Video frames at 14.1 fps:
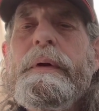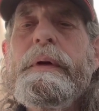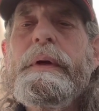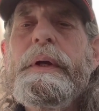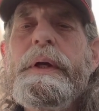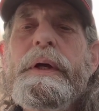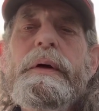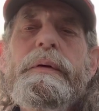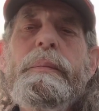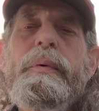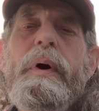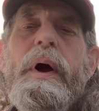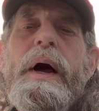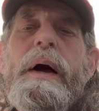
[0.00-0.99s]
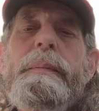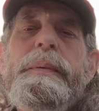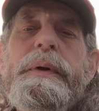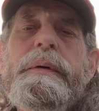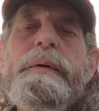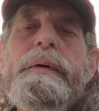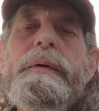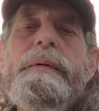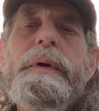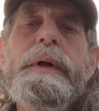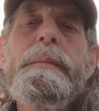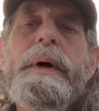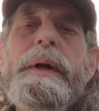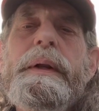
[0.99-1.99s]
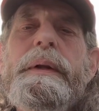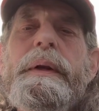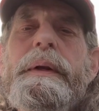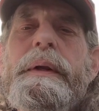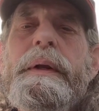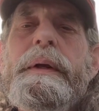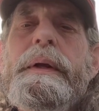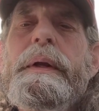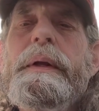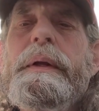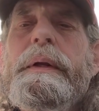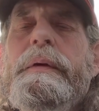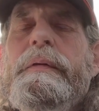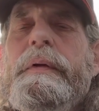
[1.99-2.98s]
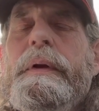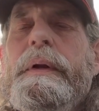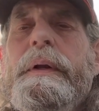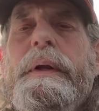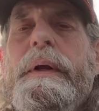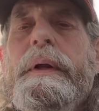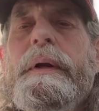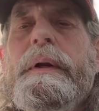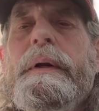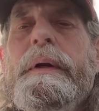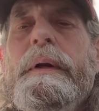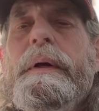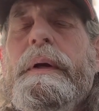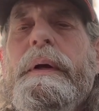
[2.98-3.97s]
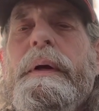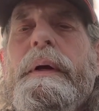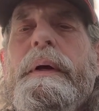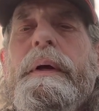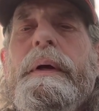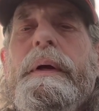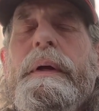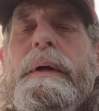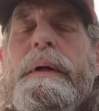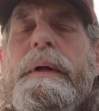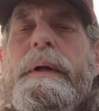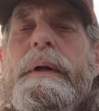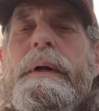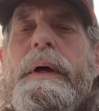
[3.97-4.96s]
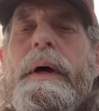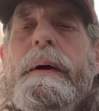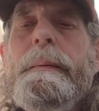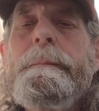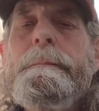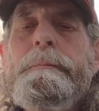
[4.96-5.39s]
he owned the property or knew anybody that did, and he said he didn't. And uh,